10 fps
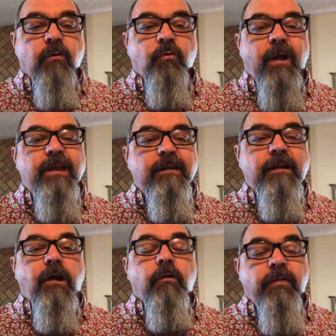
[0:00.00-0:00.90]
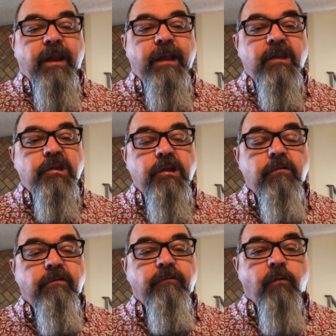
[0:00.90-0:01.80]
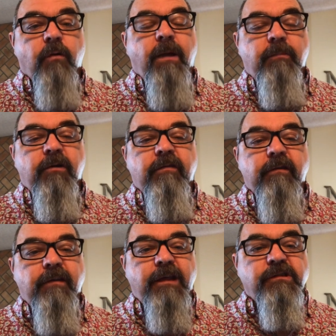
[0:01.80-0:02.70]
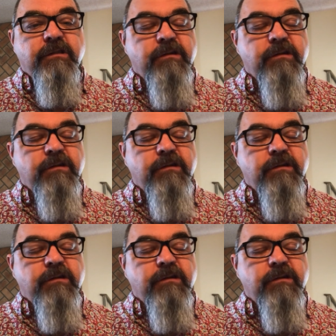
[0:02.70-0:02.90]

ready to go that I could use for my presentation.